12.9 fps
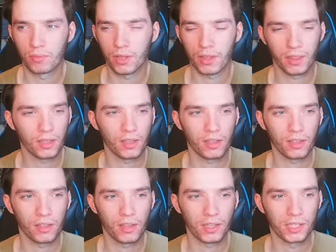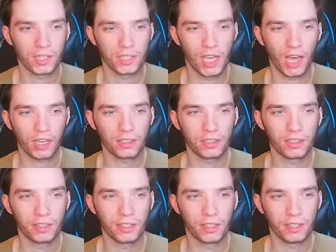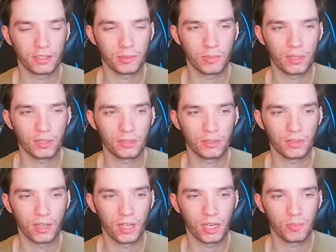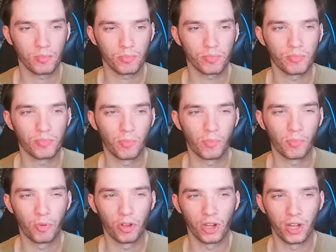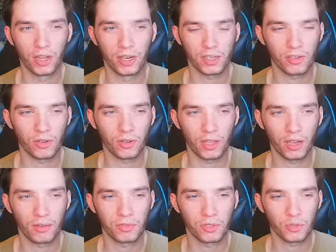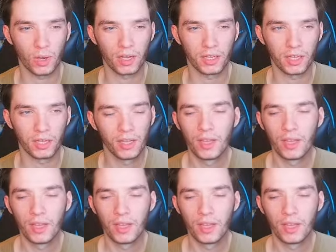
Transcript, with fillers: I think I think technically it's middle grade, but I don't know. It kind of feels Y A.